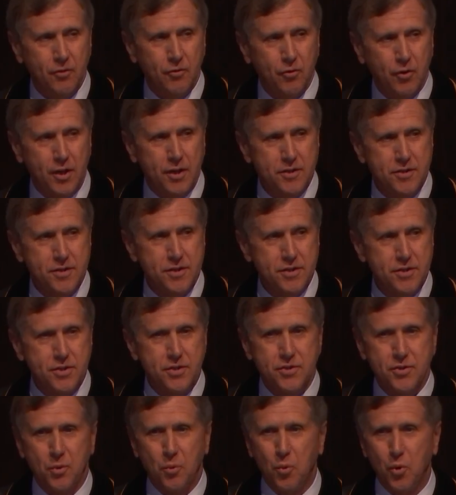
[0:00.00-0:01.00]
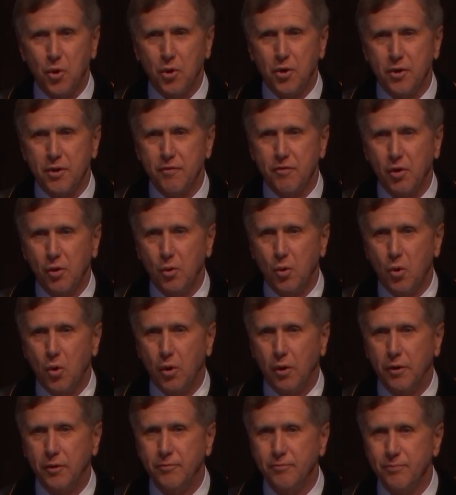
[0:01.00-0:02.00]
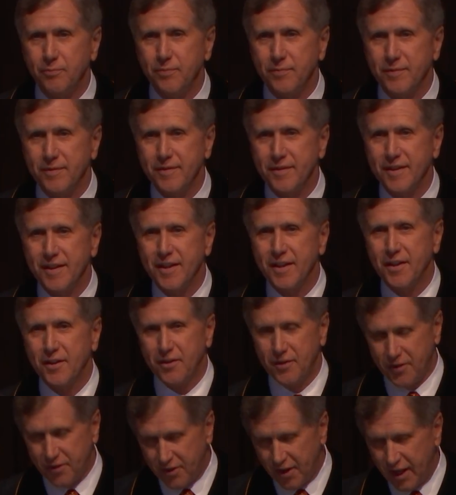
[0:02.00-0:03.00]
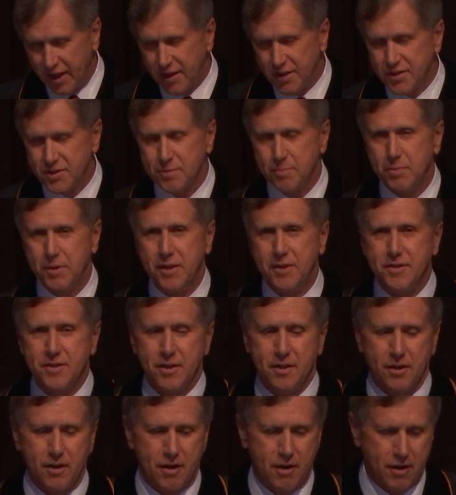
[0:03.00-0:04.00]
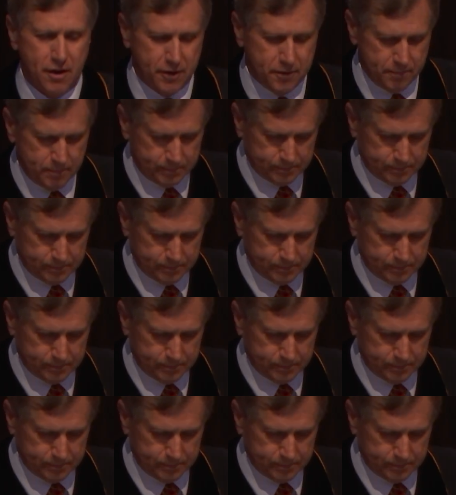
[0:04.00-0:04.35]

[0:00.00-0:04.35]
Friends, this is the word of the Lord. Thanks be to God.